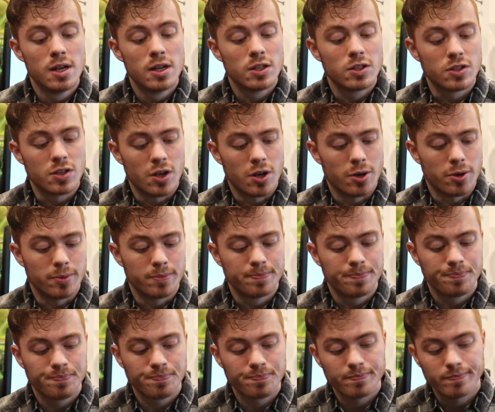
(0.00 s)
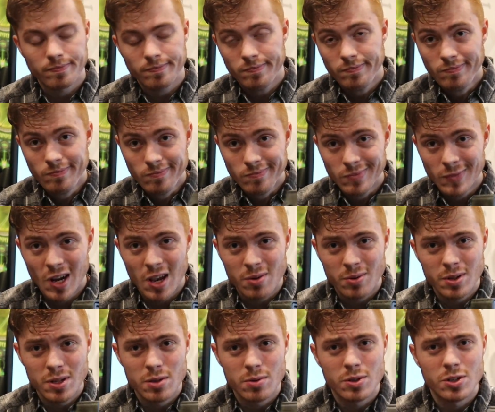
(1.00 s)
So I
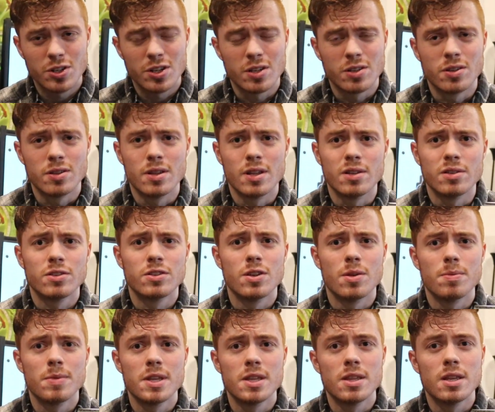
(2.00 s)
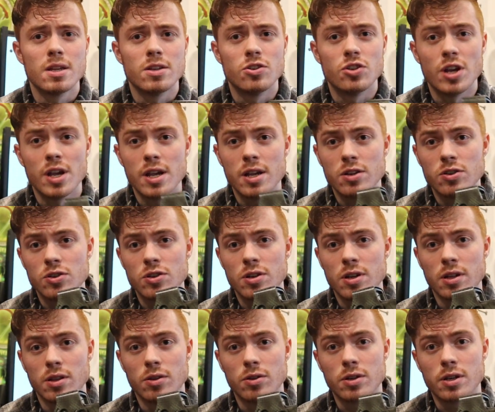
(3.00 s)
really wish that that's something they'd change
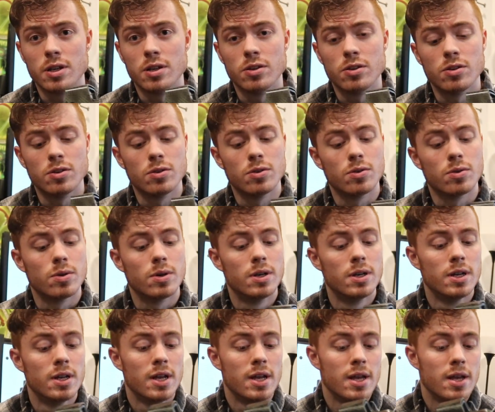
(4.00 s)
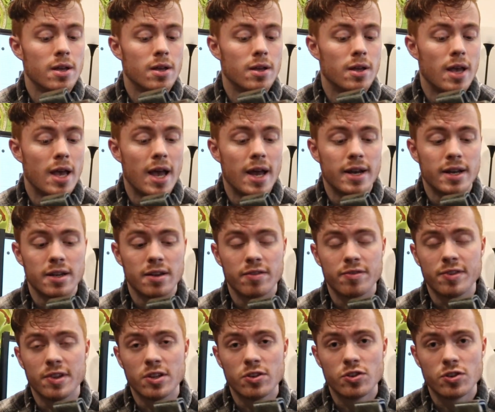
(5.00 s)
and look into adding a
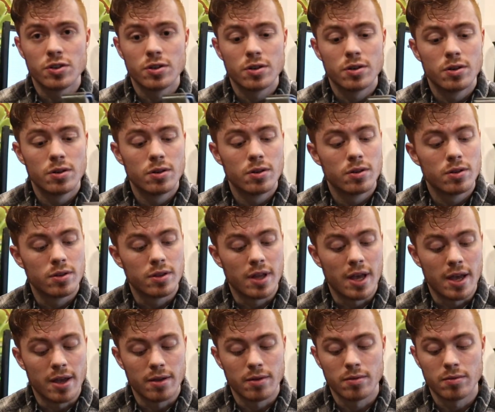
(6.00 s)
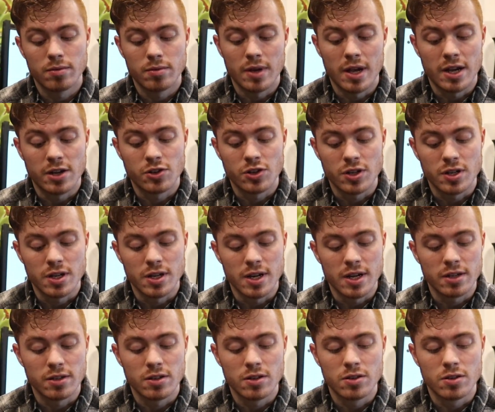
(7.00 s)
feature that actually
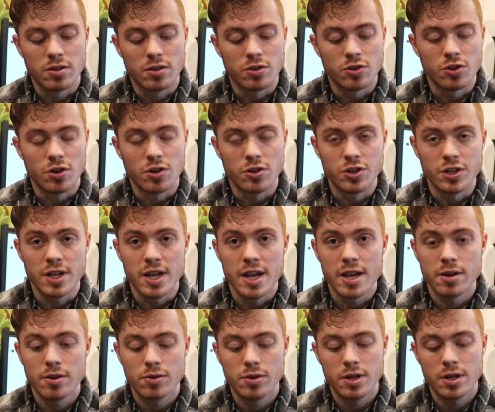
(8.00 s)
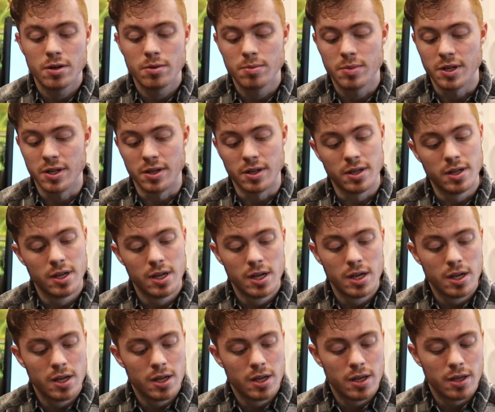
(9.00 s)
connected to the charging handle here, but
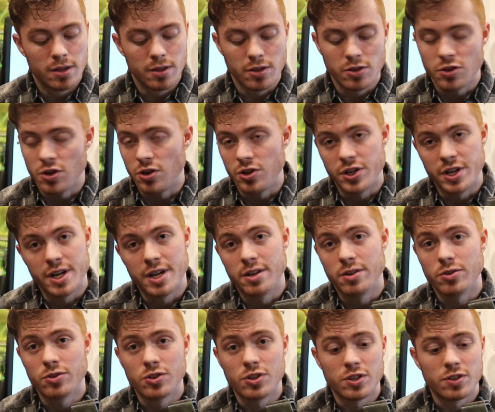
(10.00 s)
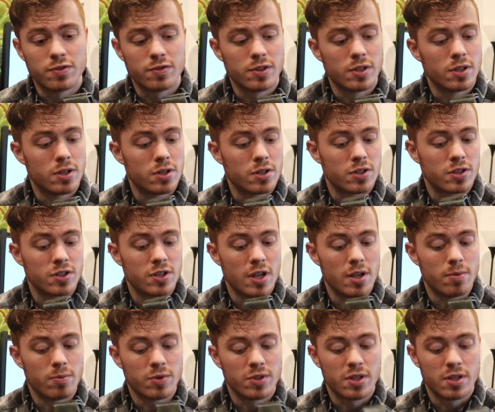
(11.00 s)
the charging handle's just for looks.
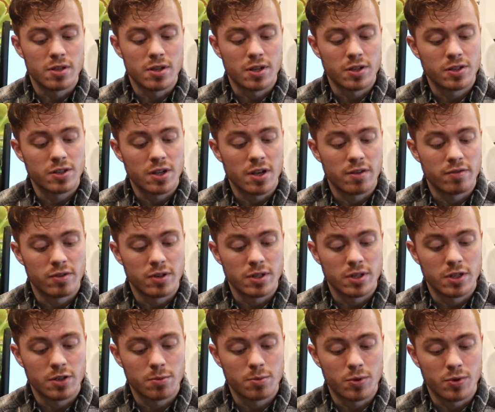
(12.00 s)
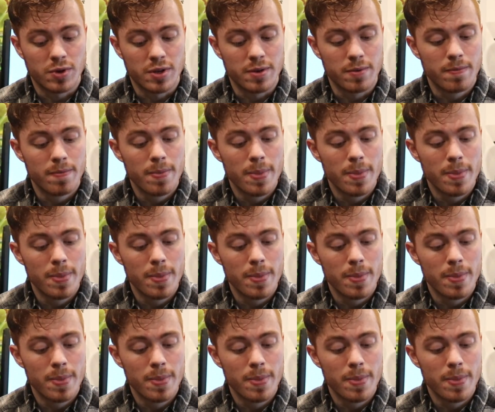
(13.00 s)
Same with the dust cover at this point.